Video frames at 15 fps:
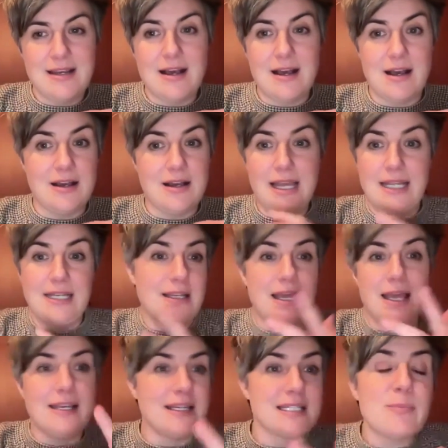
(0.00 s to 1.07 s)
uh, and
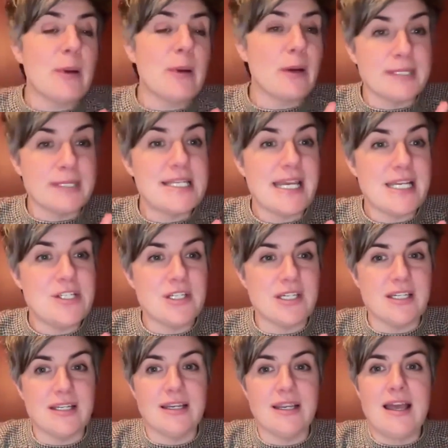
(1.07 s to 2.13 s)
and
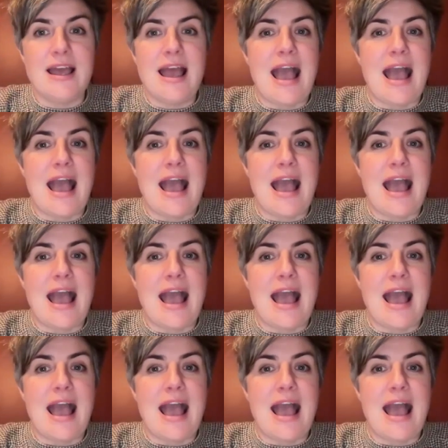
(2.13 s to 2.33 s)
experimentation.